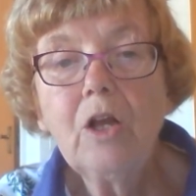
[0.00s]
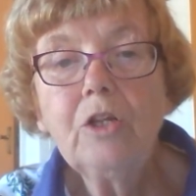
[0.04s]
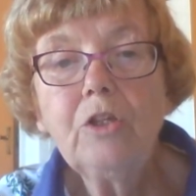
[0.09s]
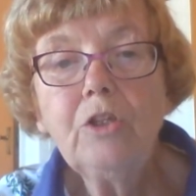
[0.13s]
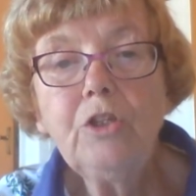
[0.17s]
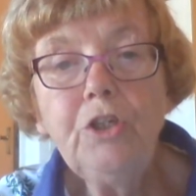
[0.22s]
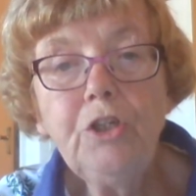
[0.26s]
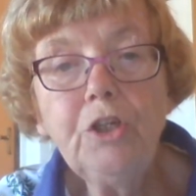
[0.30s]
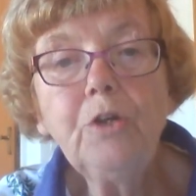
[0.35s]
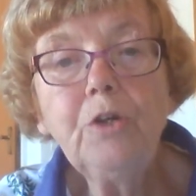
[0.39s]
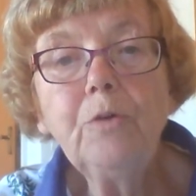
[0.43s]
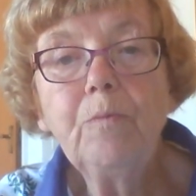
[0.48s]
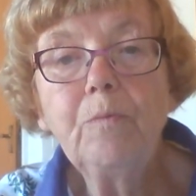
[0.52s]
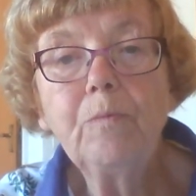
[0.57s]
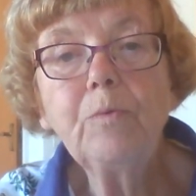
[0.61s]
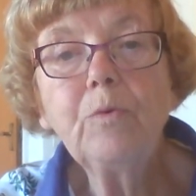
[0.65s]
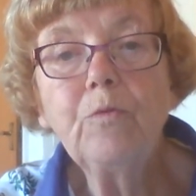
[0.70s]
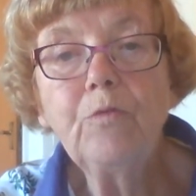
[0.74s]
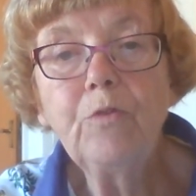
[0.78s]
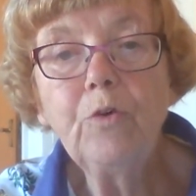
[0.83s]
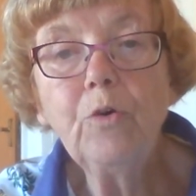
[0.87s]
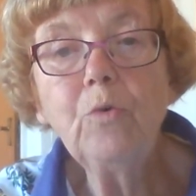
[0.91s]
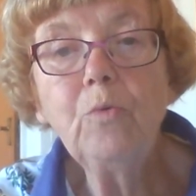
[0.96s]
knew
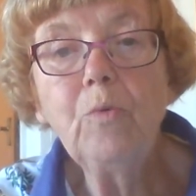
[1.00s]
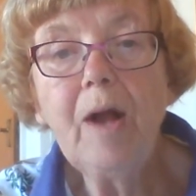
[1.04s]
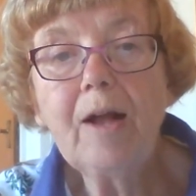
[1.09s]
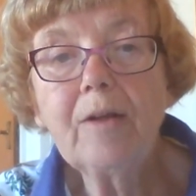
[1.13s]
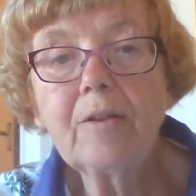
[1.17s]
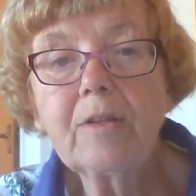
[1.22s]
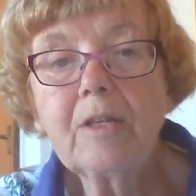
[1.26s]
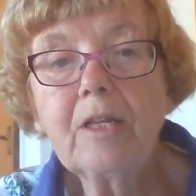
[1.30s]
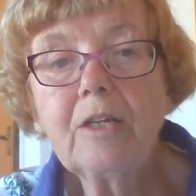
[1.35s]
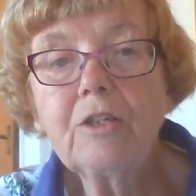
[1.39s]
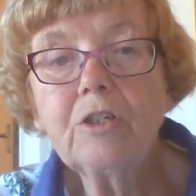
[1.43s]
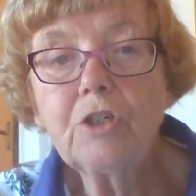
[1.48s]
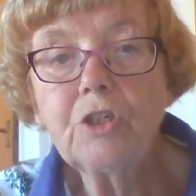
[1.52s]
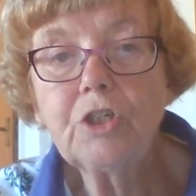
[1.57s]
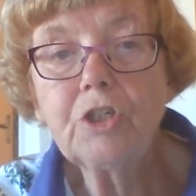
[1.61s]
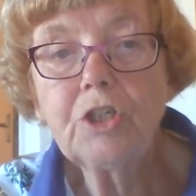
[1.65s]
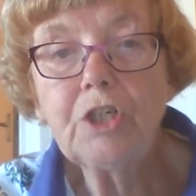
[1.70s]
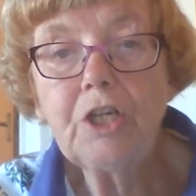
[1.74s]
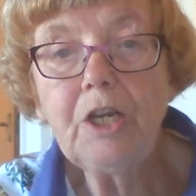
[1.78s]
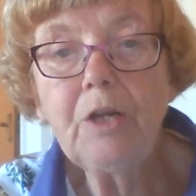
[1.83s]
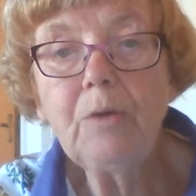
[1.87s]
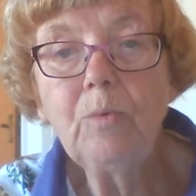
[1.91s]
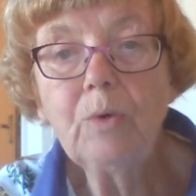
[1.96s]
full well that
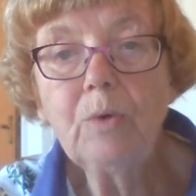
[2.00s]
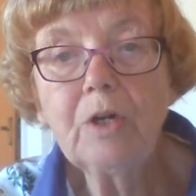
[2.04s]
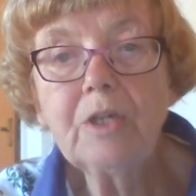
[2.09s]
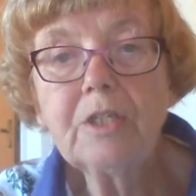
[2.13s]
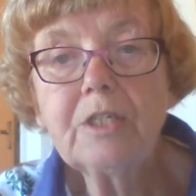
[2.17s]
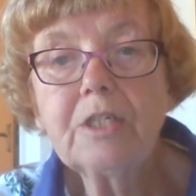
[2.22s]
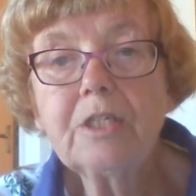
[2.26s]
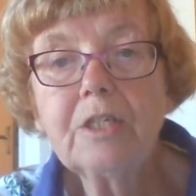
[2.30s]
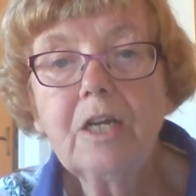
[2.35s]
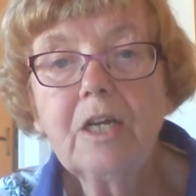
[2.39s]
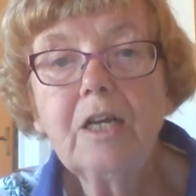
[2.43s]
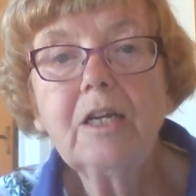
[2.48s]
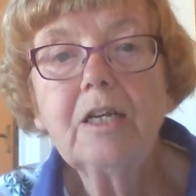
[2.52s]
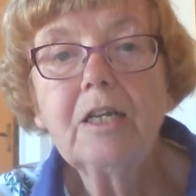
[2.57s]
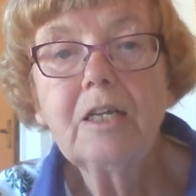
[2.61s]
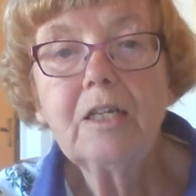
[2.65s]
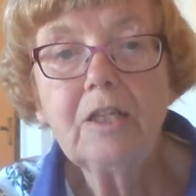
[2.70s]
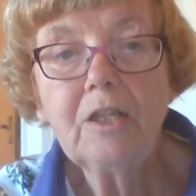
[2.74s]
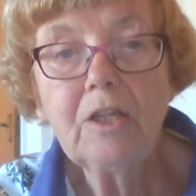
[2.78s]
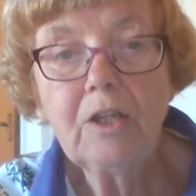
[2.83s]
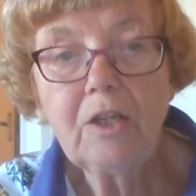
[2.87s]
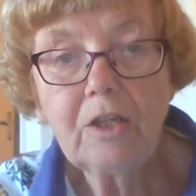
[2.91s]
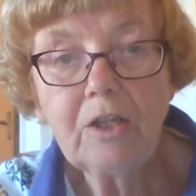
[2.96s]
she was
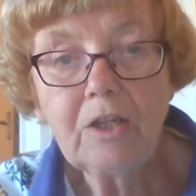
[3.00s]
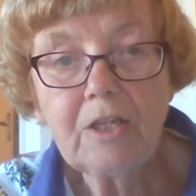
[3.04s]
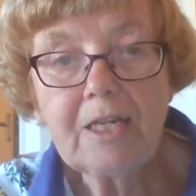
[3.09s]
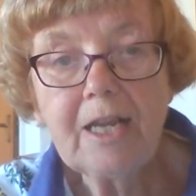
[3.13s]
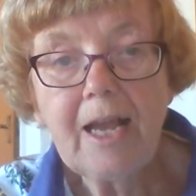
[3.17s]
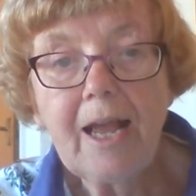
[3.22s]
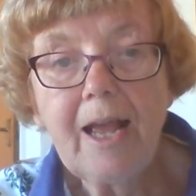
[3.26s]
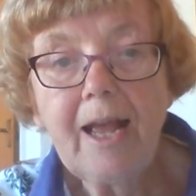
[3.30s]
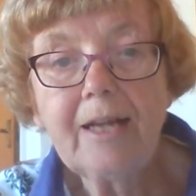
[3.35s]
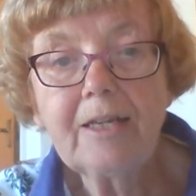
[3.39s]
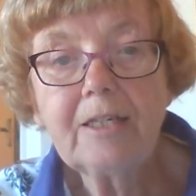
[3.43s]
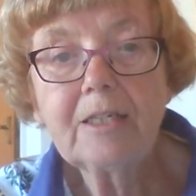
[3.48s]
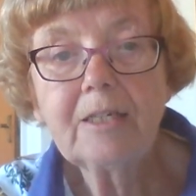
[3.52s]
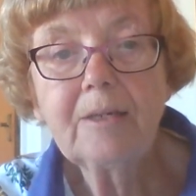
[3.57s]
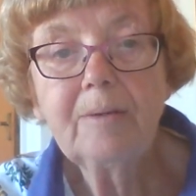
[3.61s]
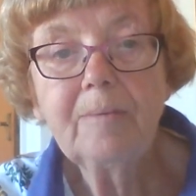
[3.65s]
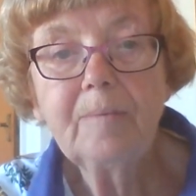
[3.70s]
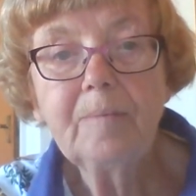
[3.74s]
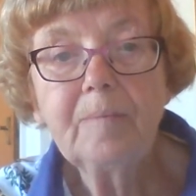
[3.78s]
dead.